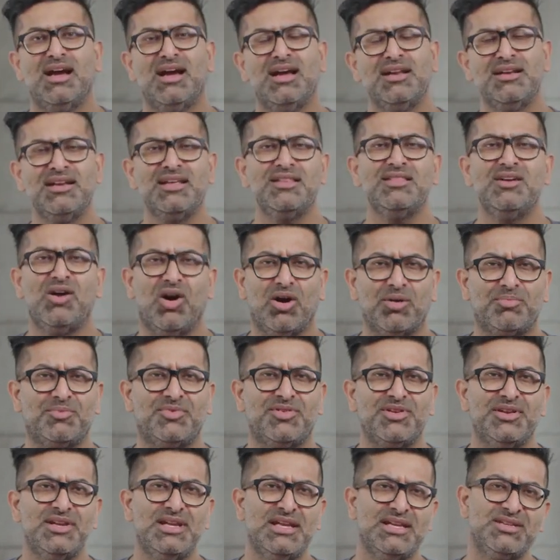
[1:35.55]
Another
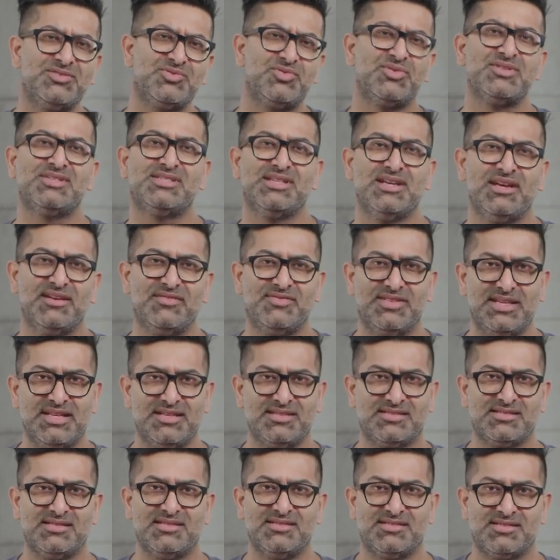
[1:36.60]
option is reserved
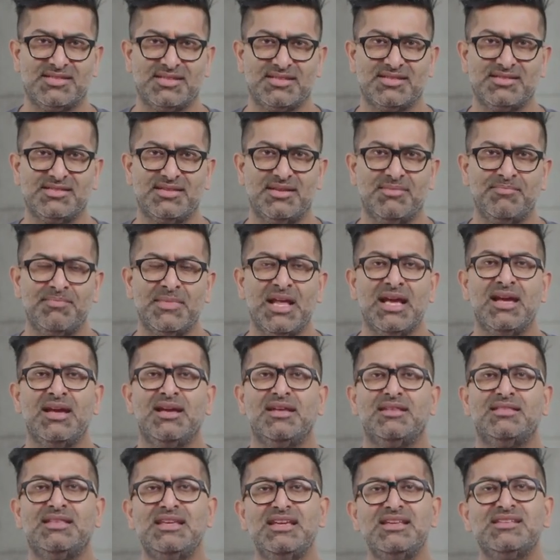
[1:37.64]
instances.
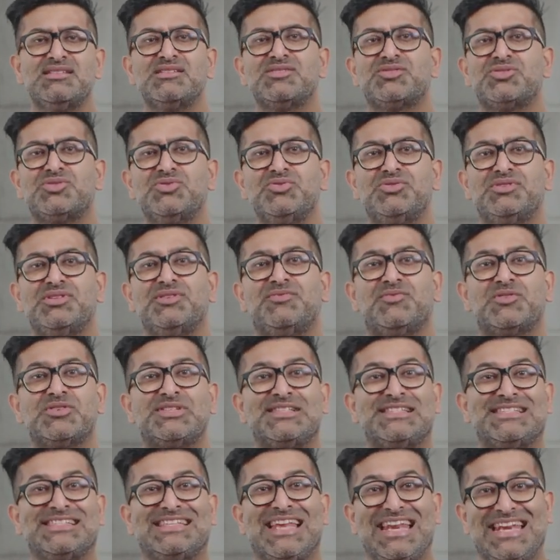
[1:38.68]
These are suited for
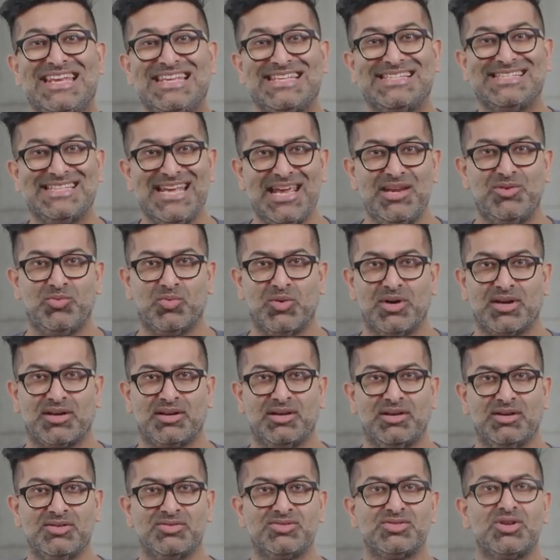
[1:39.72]
steady-state
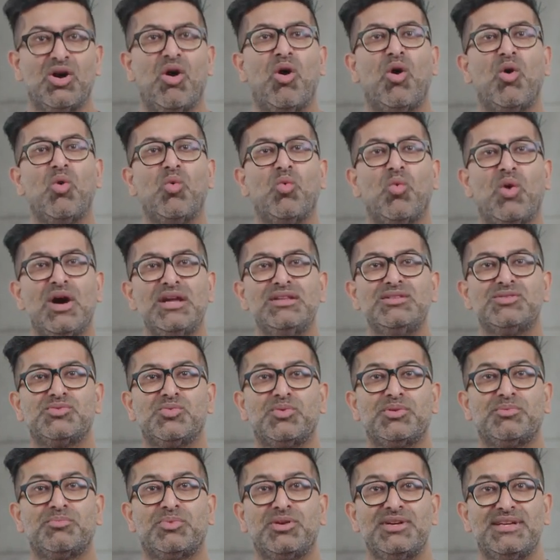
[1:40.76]
workloads or ones
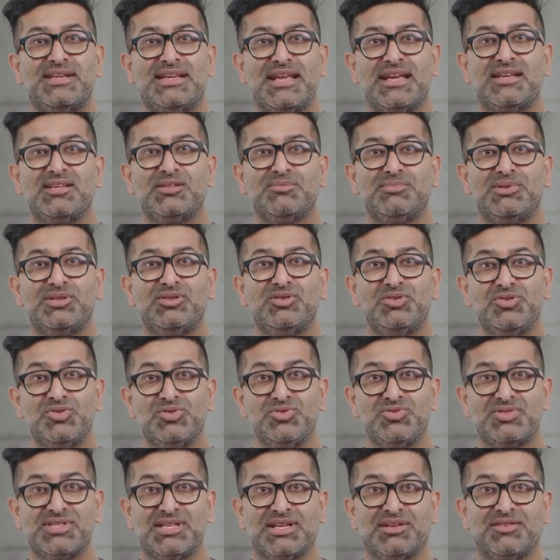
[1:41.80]
with predictable
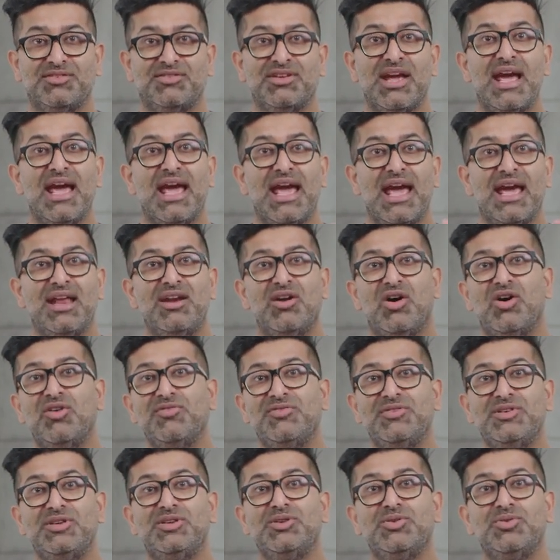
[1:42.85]
usage and
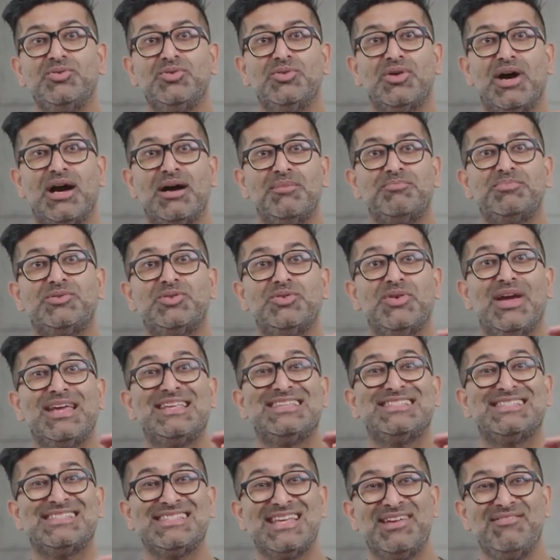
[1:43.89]
offer you up to a
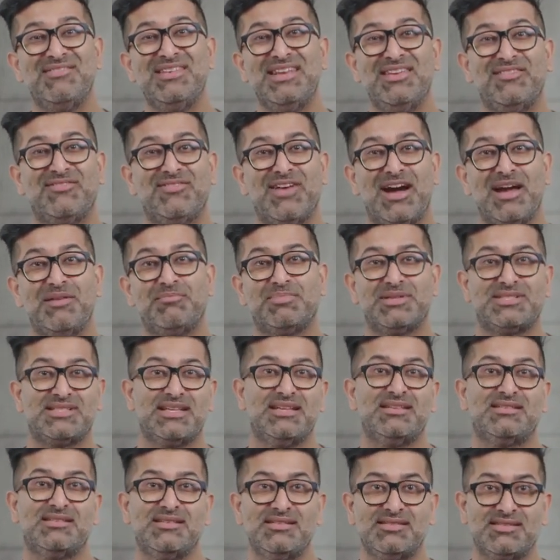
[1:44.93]

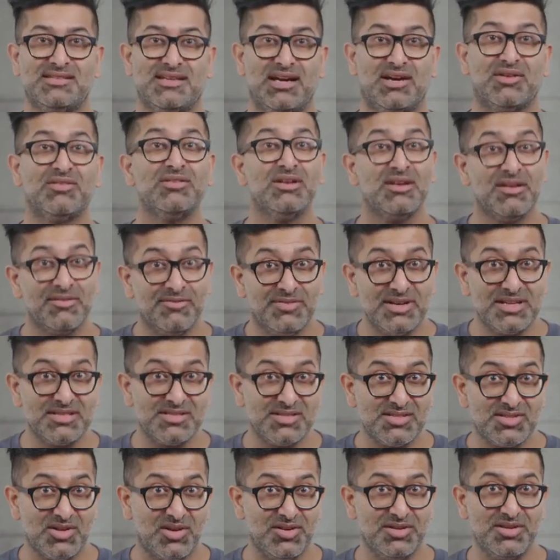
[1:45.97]
75% discount
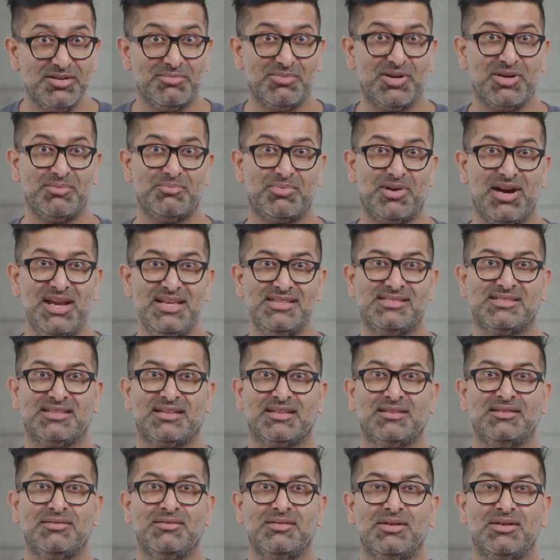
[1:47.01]
versus on-demand pricing.